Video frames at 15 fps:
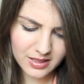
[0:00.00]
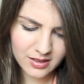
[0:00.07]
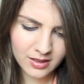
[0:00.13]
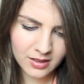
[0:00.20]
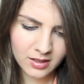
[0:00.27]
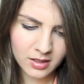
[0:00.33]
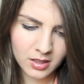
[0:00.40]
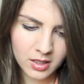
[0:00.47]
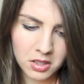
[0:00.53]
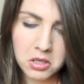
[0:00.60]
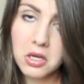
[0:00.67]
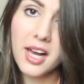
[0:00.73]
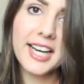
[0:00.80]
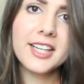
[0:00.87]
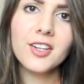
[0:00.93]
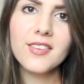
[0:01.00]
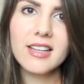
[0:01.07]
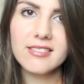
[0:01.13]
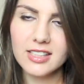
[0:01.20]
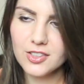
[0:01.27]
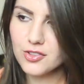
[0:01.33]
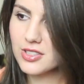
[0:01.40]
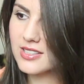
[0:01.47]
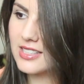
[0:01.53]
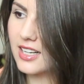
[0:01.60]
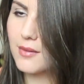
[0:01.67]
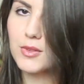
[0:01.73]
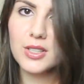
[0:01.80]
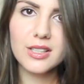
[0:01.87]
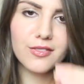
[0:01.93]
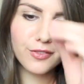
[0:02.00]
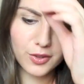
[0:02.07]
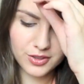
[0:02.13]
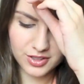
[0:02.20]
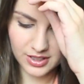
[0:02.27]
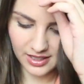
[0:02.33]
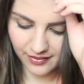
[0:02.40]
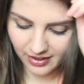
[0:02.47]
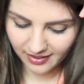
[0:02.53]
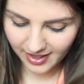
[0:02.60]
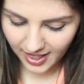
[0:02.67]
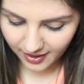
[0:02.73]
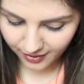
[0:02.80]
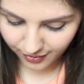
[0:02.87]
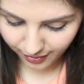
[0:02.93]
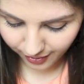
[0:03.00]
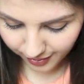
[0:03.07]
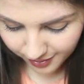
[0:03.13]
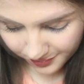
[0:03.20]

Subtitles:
I don't know, that's interesting. I'm looking forward to giving that a go.